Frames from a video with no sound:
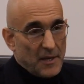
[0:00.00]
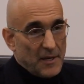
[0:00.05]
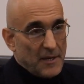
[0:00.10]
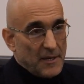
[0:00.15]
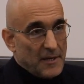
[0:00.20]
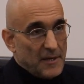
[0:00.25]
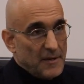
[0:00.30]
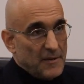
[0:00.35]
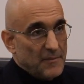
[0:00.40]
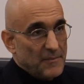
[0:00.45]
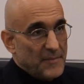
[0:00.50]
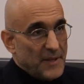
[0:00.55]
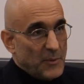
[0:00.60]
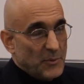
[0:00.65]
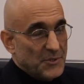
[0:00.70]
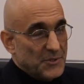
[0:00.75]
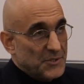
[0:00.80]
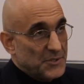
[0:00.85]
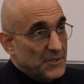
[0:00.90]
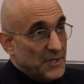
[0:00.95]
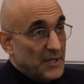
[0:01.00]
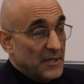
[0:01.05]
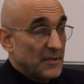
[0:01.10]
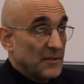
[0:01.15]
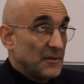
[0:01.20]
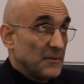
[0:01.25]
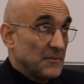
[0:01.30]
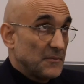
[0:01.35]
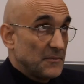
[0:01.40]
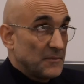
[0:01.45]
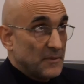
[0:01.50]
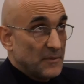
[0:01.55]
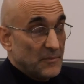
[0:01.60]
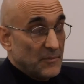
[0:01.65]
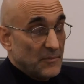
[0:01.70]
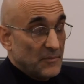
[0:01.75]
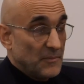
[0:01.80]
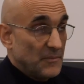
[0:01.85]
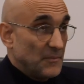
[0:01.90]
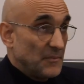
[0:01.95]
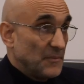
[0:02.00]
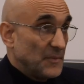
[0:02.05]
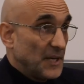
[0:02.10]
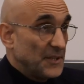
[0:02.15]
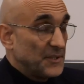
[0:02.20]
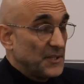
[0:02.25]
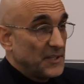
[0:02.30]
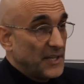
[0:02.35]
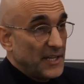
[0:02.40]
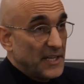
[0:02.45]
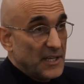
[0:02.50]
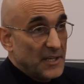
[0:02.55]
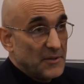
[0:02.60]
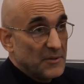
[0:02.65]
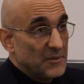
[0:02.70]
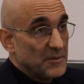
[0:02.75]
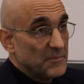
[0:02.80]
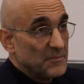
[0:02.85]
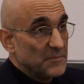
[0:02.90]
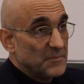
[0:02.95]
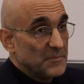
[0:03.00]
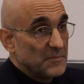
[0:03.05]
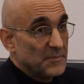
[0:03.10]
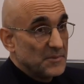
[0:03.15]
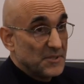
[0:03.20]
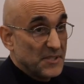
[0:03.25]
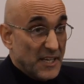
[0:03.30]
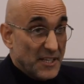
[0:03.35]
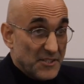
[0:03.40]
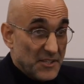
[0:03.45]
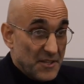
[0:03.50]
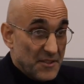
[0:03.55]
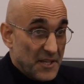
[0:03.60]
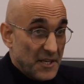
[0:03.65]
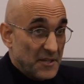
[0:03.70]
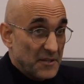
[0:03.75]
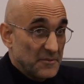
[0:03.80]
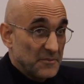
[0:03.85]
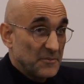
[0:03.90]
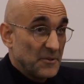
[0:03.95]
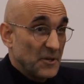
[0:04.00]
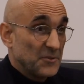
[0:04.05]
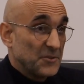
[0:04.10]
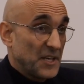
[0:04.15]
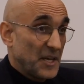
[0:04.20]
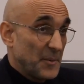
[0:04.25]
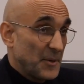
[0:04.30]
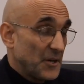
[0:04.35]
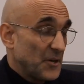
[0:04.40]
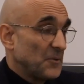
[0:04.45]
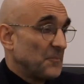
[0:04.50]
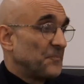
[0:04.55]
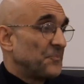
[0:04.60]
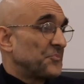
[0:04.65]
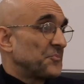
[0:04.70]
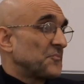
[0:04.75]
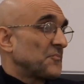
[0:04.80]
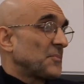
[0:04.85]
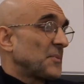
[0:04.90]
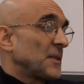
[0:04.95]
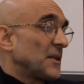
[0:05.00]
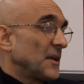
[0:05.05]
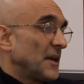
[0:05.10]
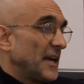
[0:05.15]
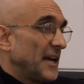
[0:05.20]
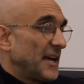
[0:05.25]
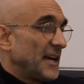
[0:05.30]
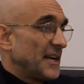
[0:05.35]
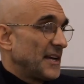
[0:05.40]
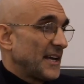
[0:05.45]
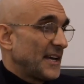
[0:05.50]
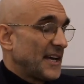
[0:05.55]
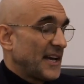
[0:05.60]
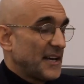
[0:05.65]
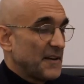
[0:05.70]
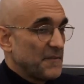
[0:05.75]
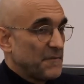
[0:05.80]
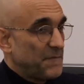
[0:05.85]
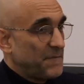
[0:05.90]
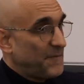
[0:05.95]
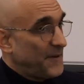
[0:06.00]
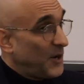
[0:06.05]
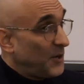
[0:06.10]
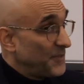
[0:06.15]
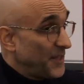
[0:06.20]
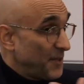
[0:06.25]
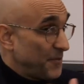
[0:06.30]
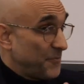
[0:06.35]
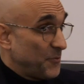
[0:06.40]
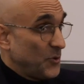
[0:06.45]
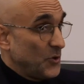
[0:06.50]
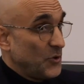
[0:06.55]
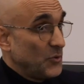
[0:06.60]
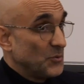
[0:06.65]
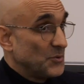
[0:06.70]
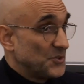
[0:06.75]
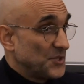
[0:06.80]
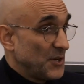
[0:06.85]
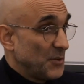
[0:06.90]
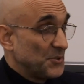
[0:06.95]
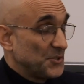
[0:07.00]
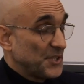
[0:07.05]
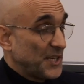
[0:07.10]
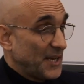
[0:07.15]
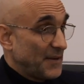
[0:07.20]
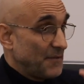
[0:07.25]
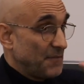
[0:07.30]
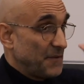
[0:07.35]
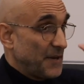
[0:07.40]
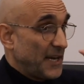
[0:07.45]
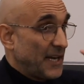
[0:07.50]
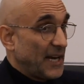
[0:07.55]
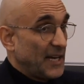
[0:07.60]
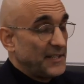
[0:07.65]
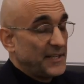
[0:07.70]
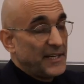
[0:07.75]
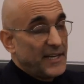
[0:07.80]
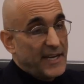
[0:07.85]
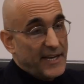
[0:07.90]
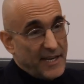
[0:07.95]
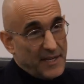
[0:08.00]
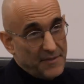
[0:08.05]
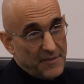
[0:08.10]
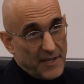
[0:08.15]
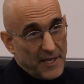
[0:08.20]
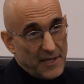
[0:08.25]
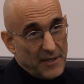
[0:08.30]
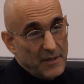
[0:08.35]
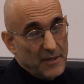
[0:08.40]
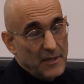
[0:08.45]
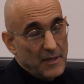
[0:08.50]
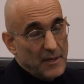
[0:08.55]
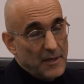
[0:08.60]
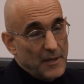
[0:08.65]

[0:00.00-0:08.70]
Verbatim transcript: that was 1986, I think, a long time ago, and I kind of followed that through. So it was just kind of a vague idea I had then,